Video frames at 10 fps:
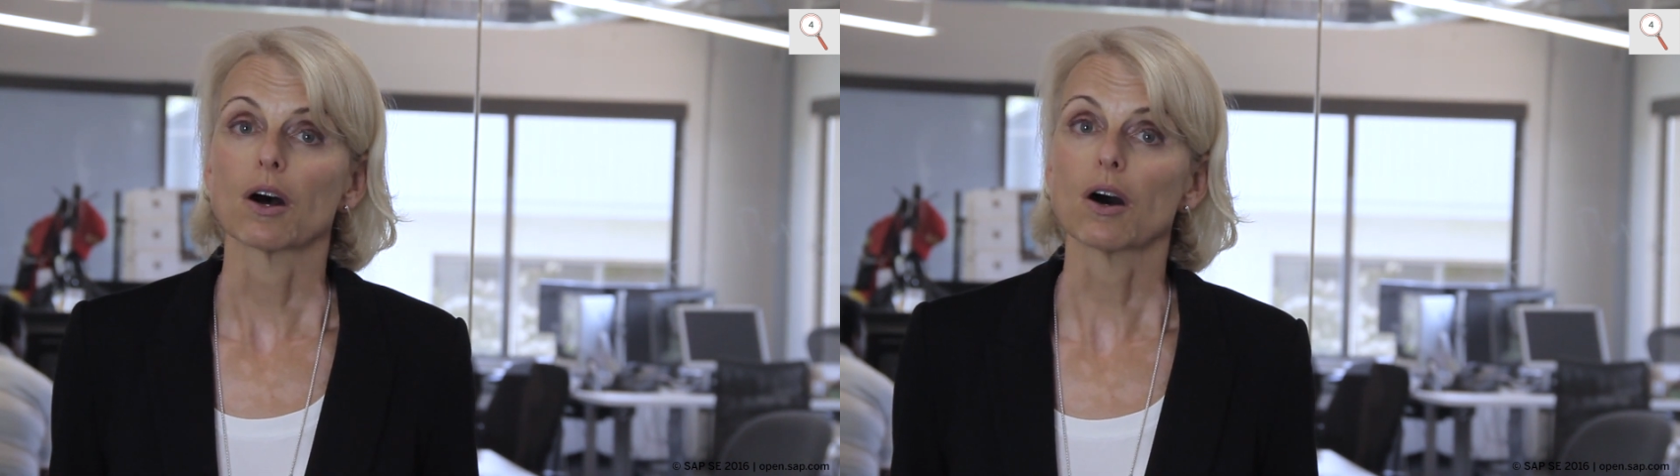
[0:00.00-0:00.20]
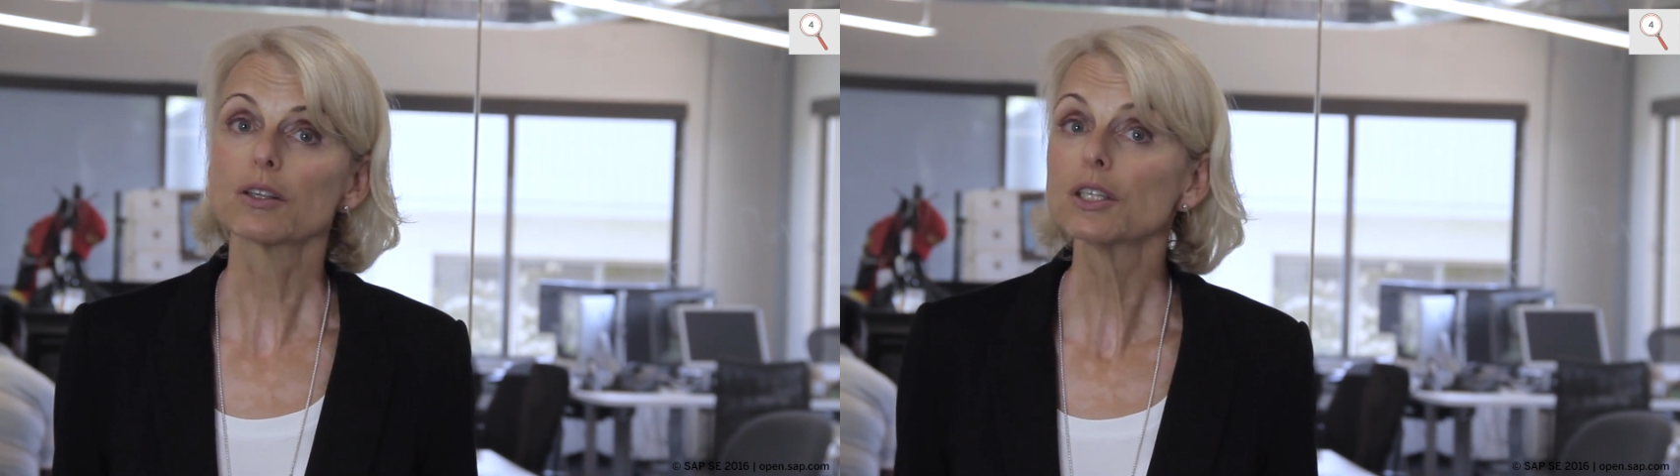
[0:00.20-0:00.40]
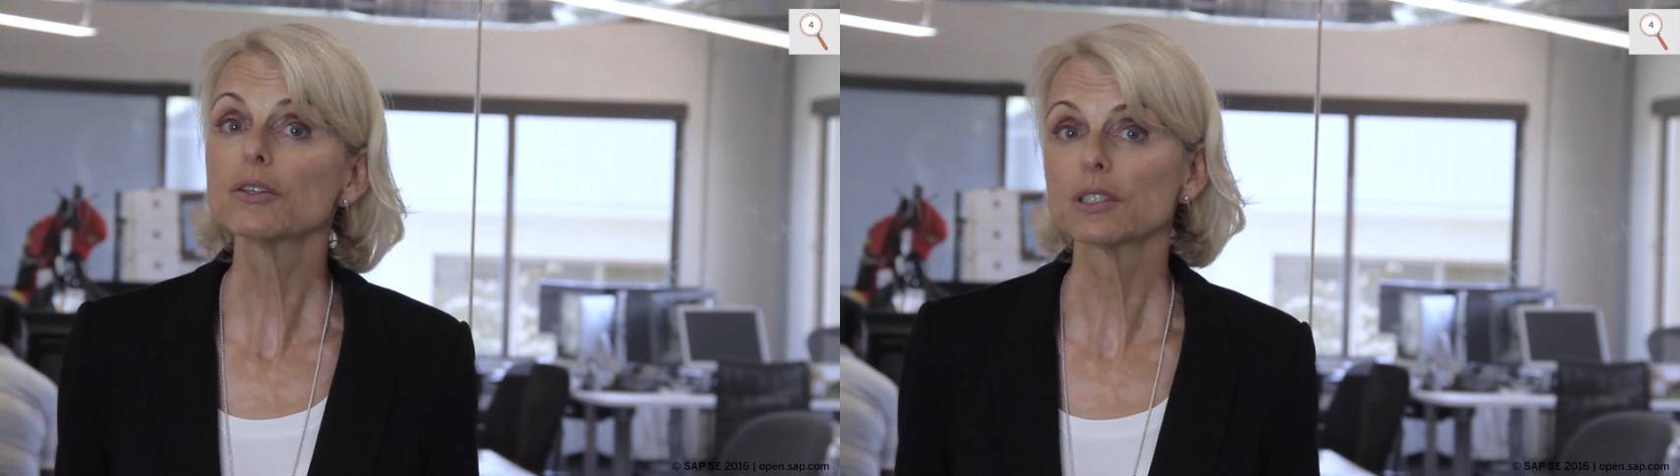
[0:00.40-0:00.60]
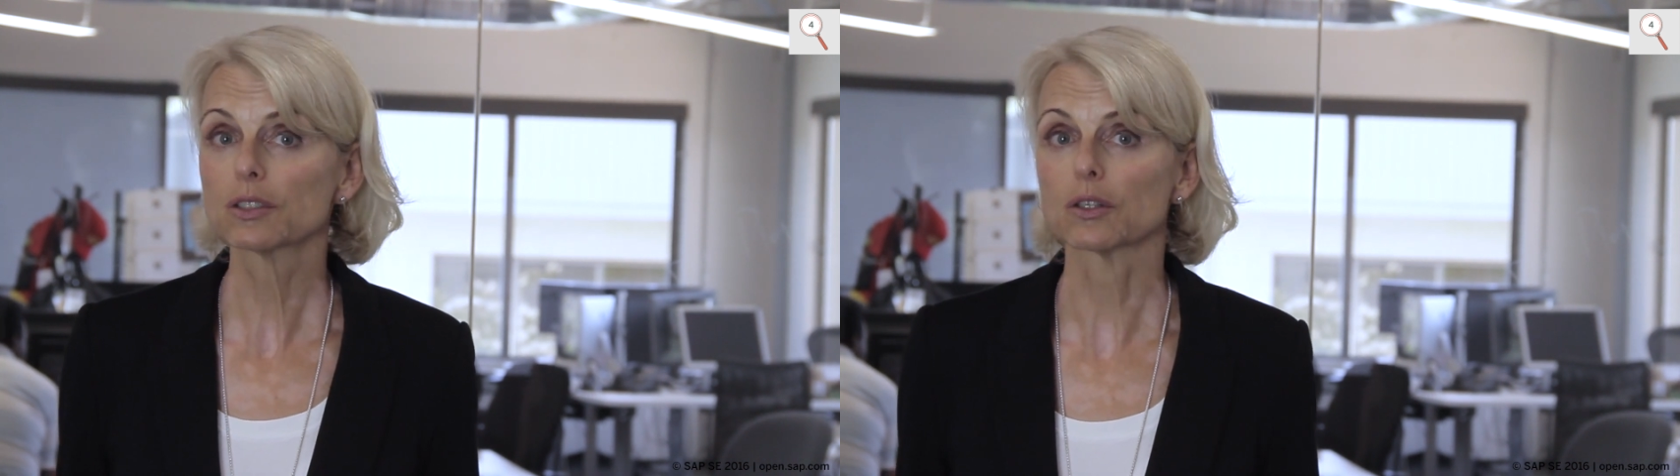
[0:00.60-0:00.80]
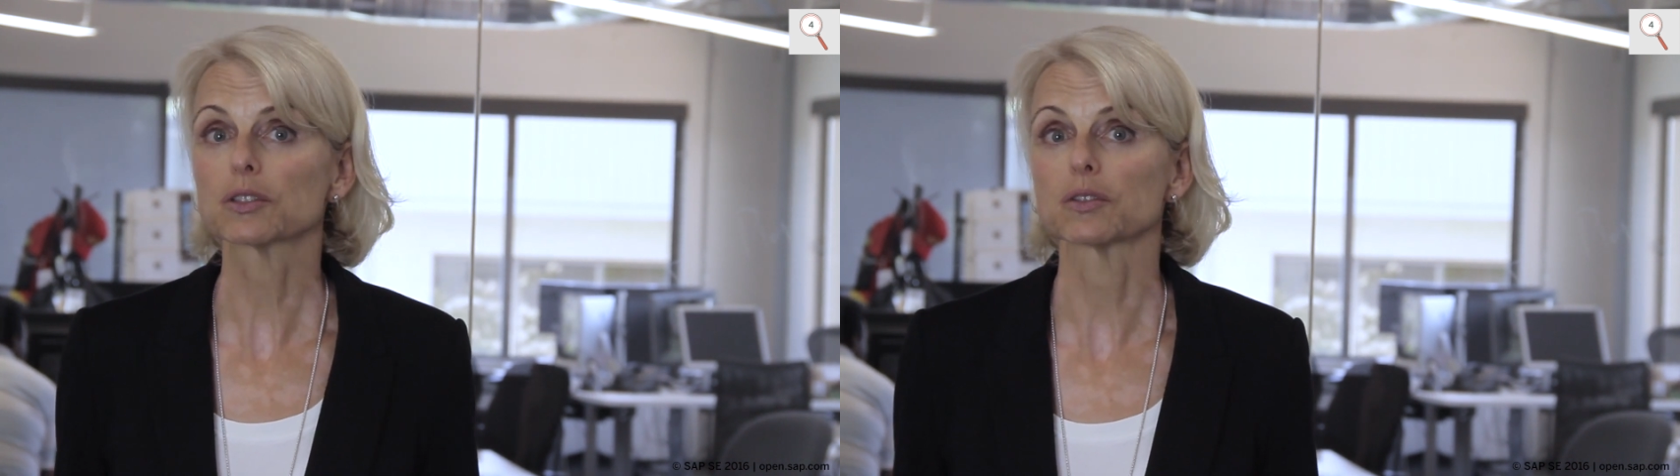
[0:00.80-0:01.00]
Audio
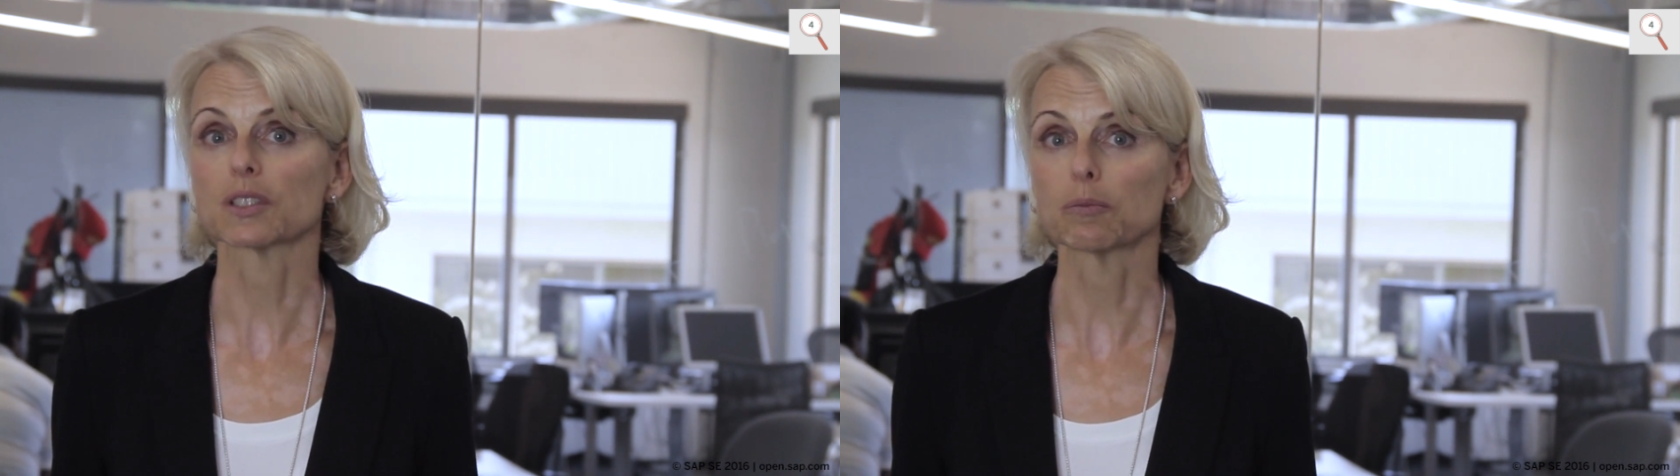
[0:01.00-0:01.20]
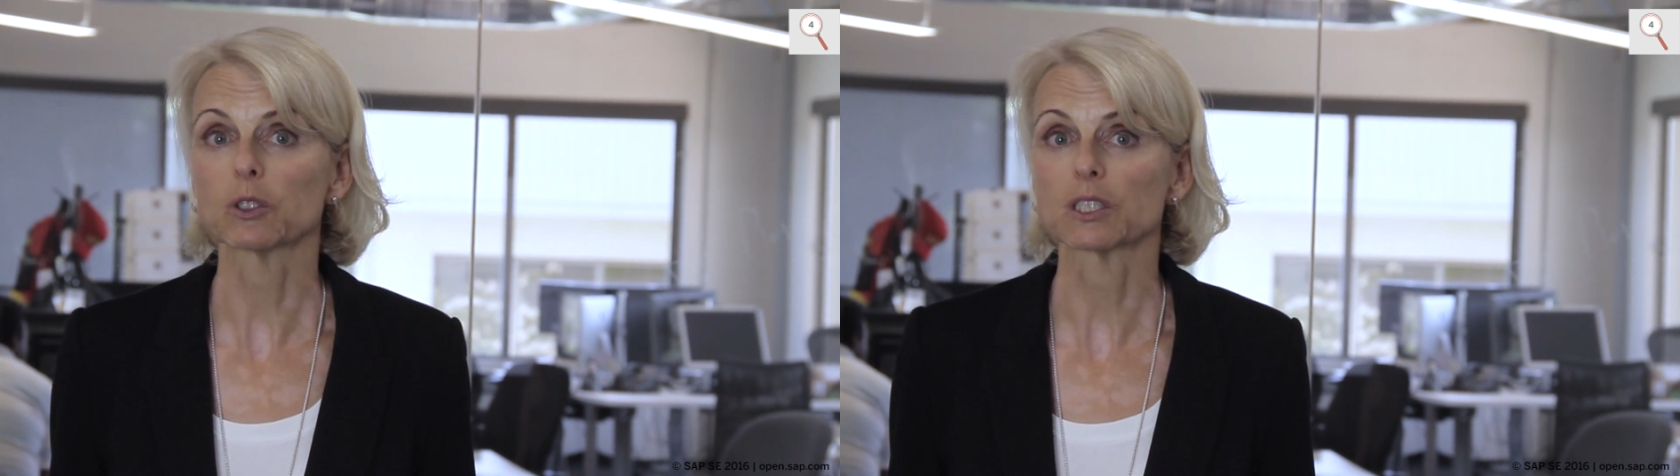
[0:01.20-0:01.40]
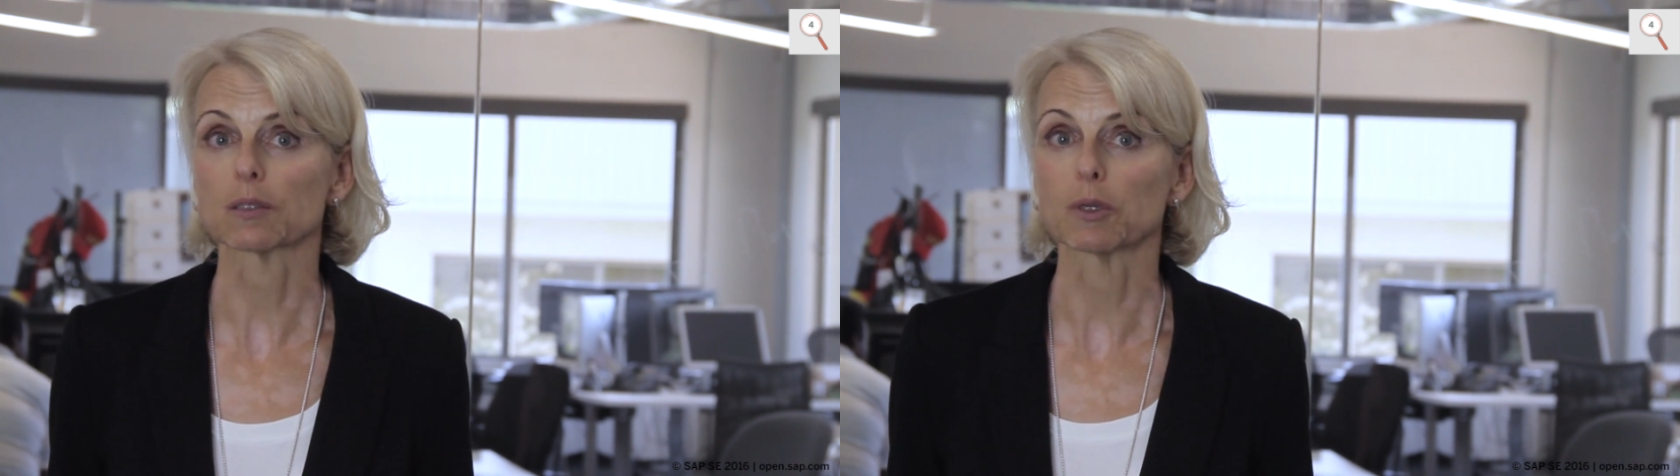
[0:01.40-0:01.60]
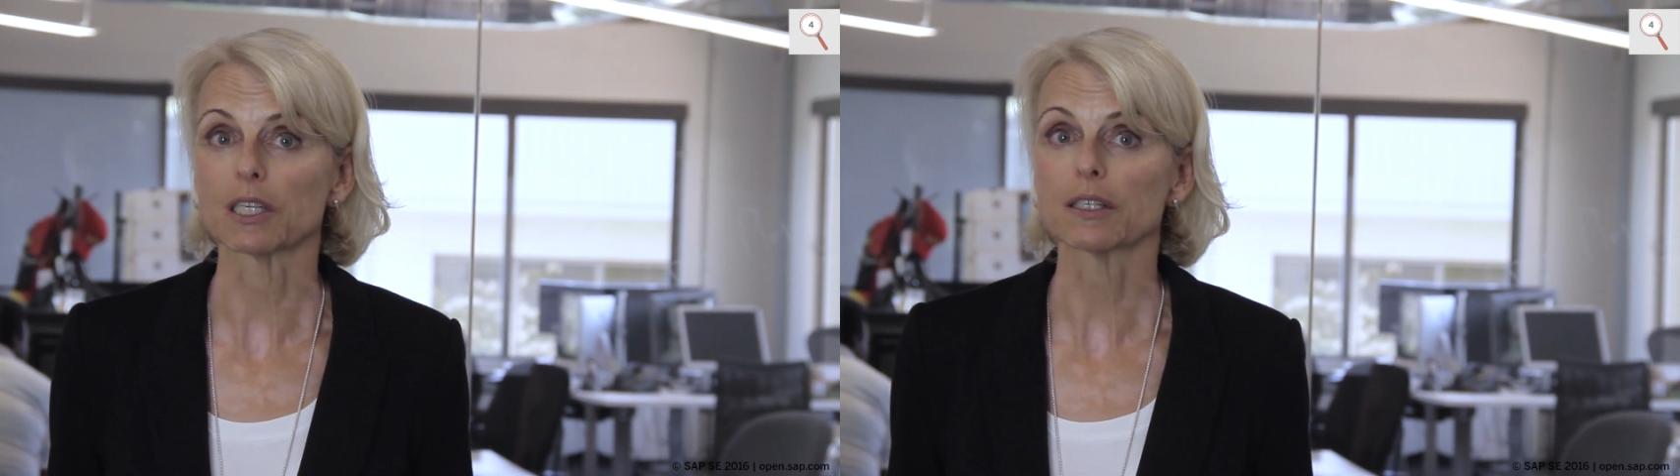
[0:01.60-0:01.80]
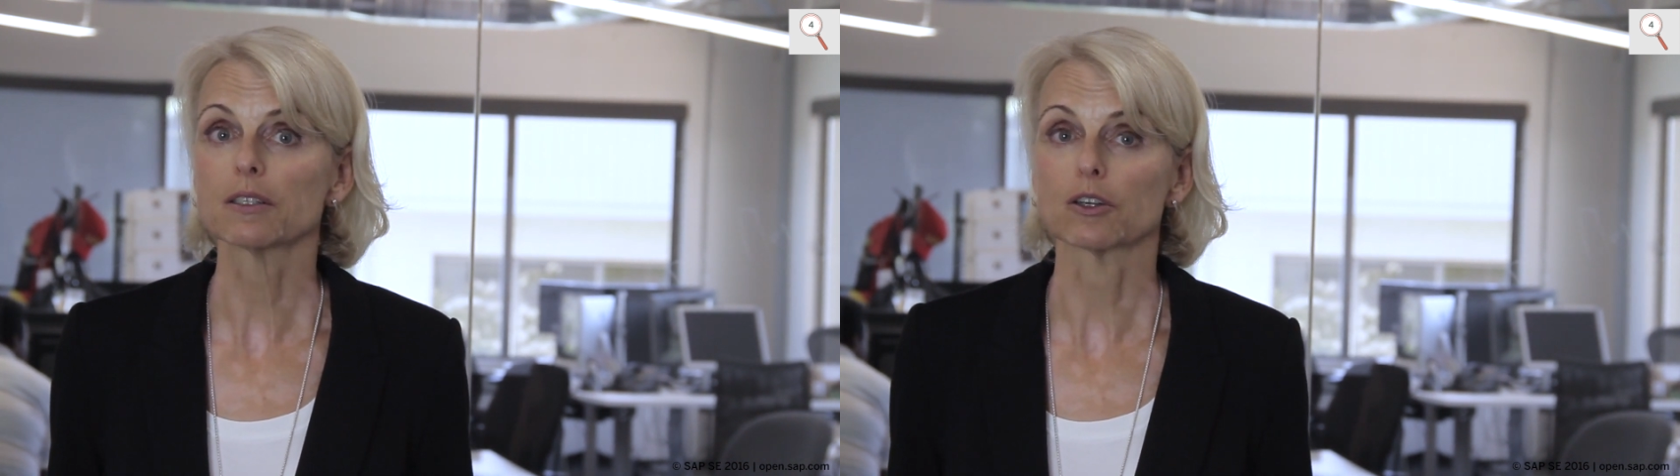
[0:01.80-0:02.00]
is also somewhat similar.